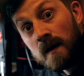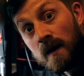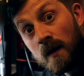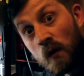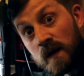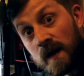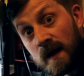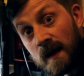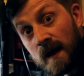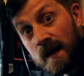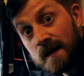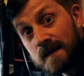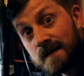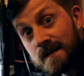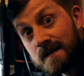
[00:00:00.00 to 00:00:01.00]
Okay
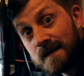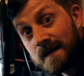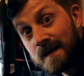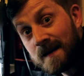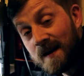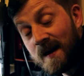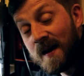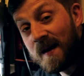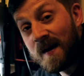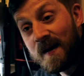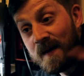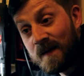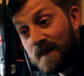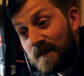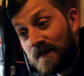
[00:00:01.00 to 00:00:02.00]
guys,
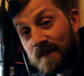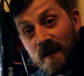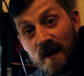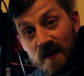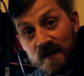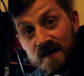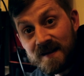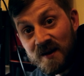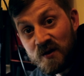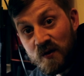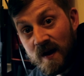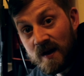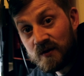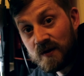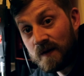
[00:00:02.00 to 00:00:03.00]

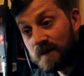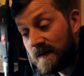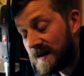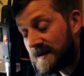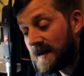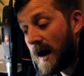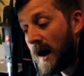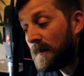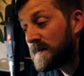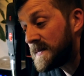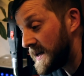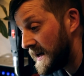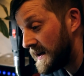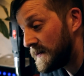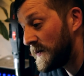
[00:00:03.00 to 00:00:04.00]
continuation of this
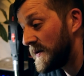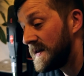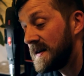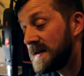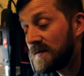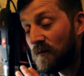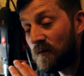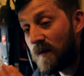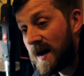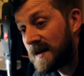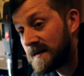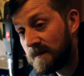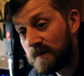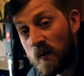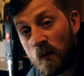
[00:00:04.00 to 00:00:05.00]
update with this
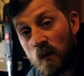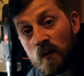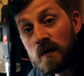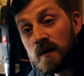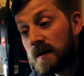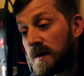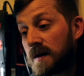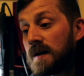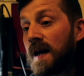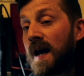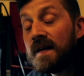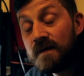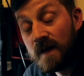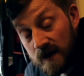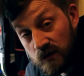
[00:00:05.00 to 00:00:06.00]
resin pour
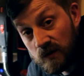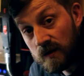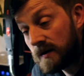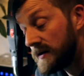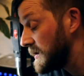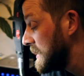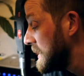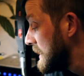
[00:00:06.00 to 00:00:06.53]
adventure.